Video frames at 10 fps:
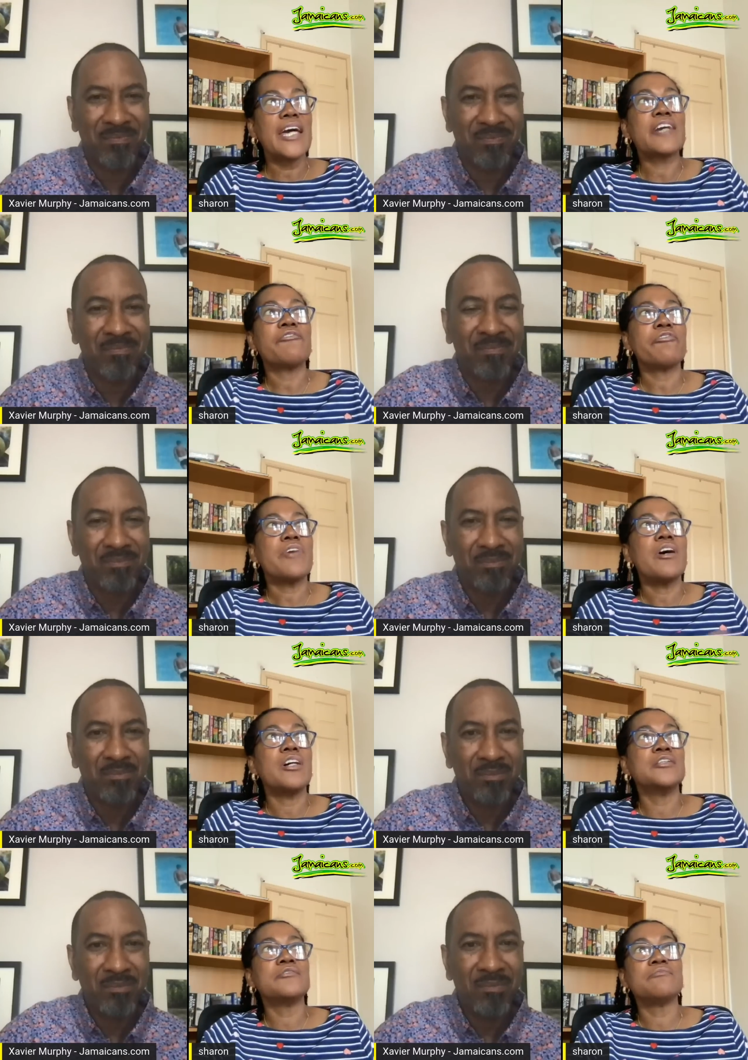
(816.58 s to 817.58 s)
Speaker 1: like
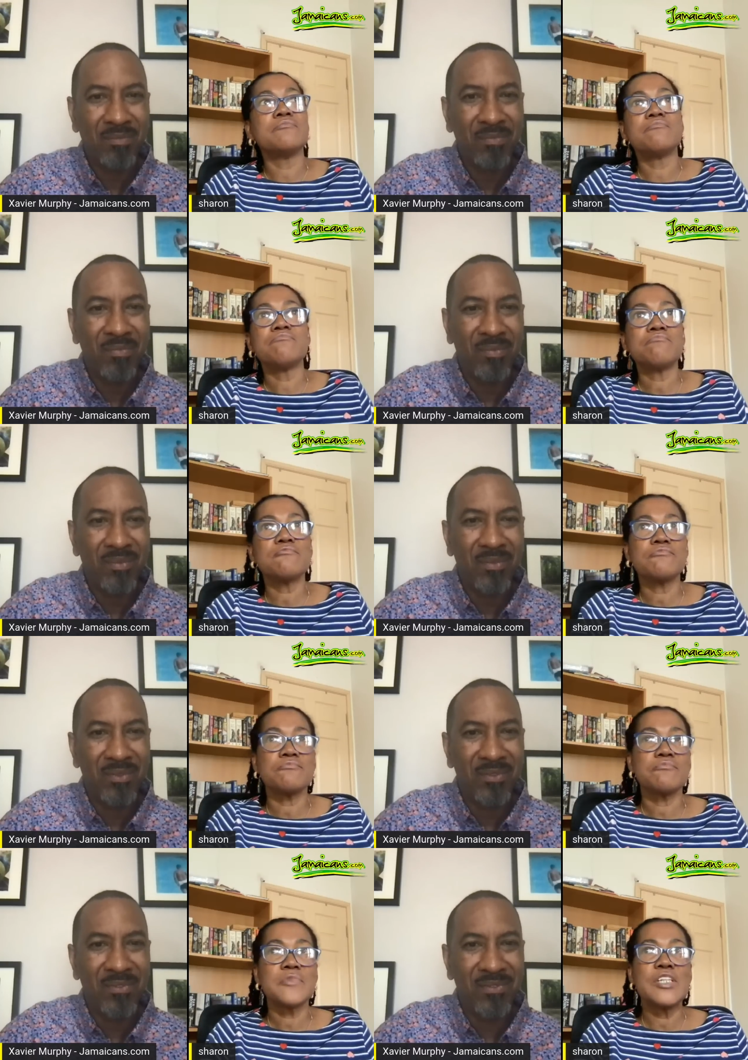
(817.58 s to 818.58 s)
on,
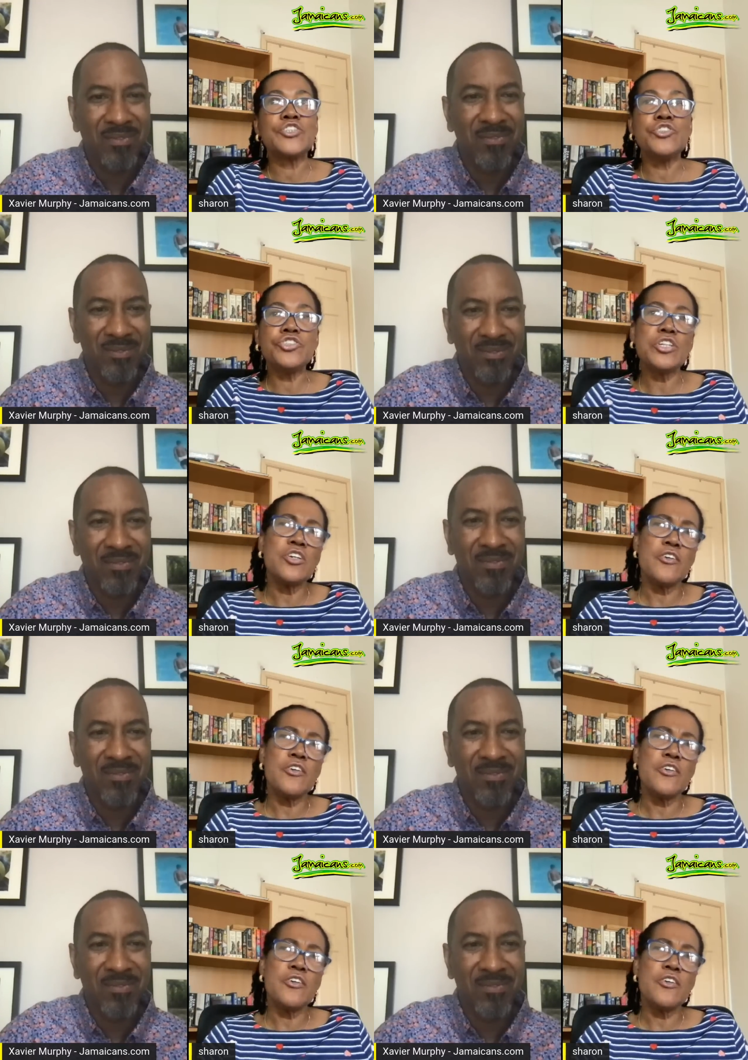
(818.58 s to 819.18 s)
it's usually